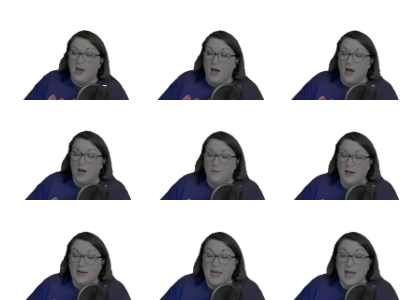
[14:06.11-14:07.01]

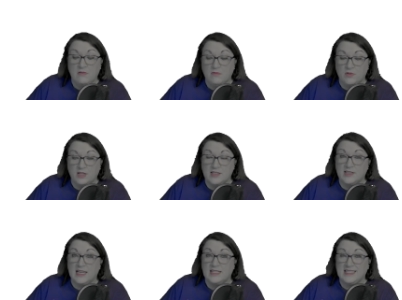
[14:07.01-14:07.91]
And again, this is
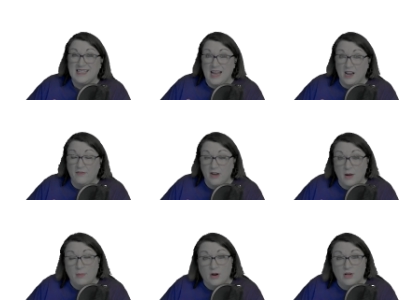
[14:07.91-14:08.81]
a set of
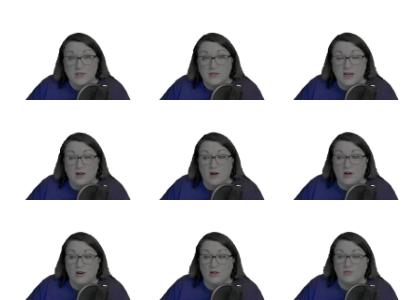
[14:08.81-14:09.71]
numbers that
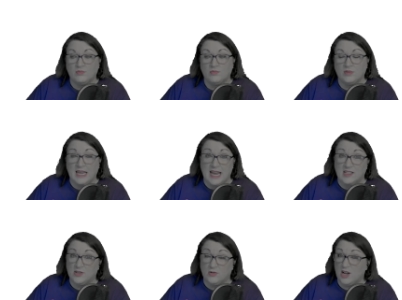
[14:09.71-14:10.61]
are the
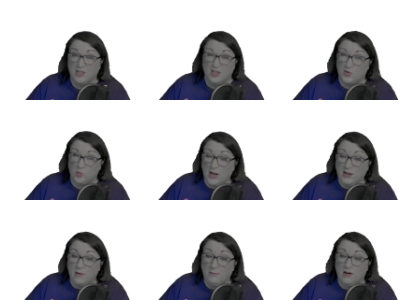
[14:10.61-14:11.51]
answer, not just one
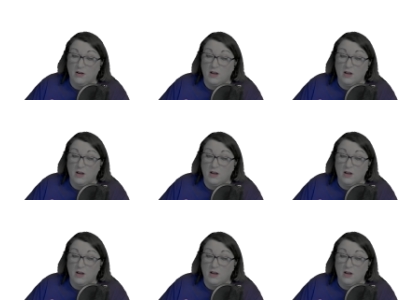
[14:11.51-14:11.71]
number.